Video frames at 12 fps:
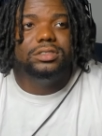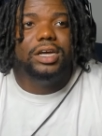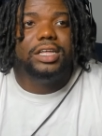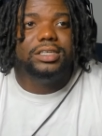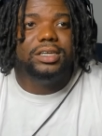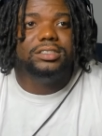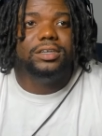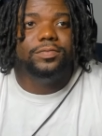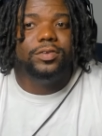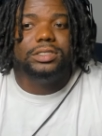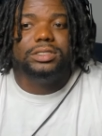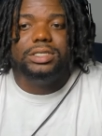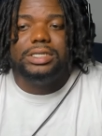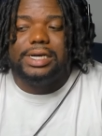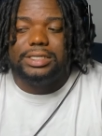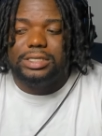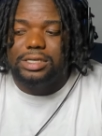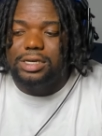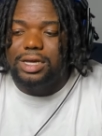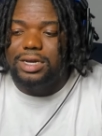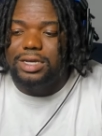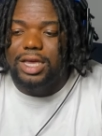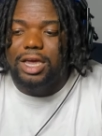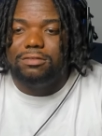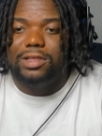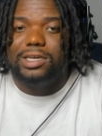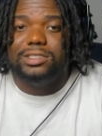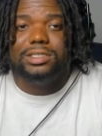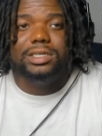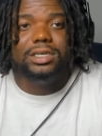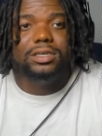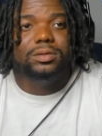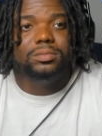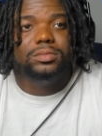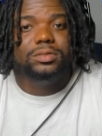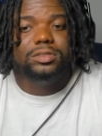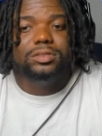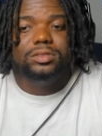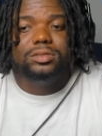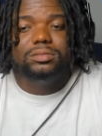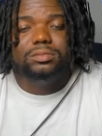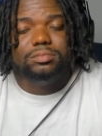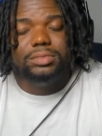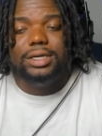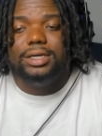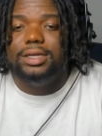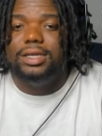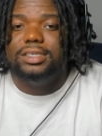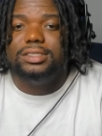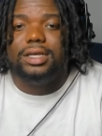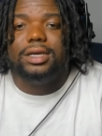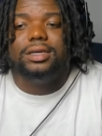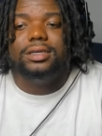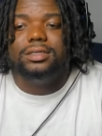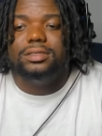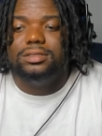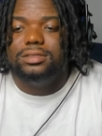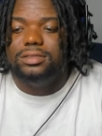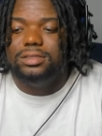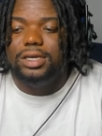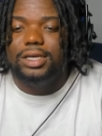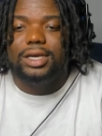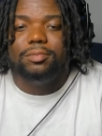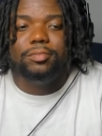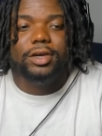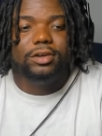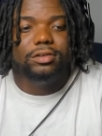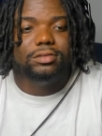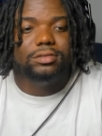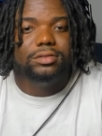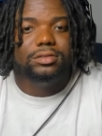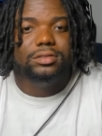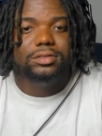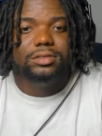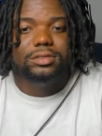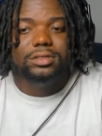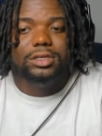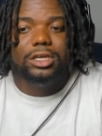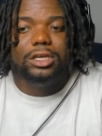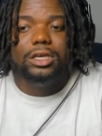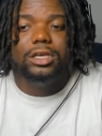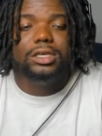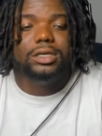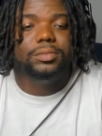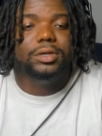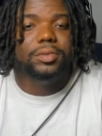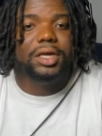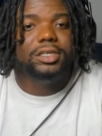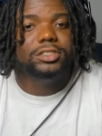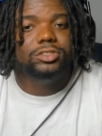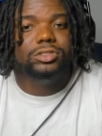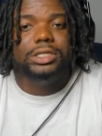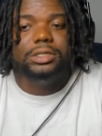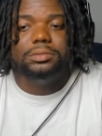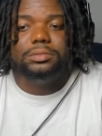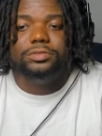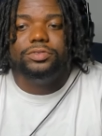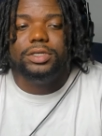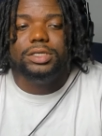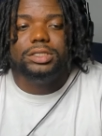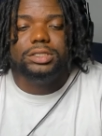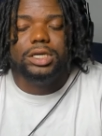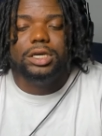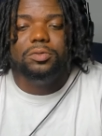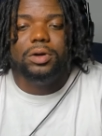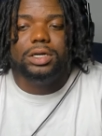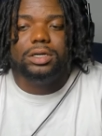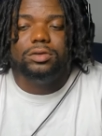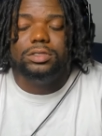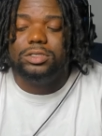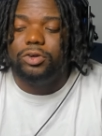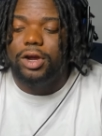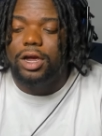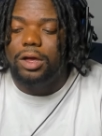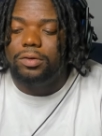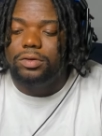I think that's the first 10 out of 10 I done gave Lazer Dim. But he did his thing. He getting better. He he can be mainstream if he just keep working on his craft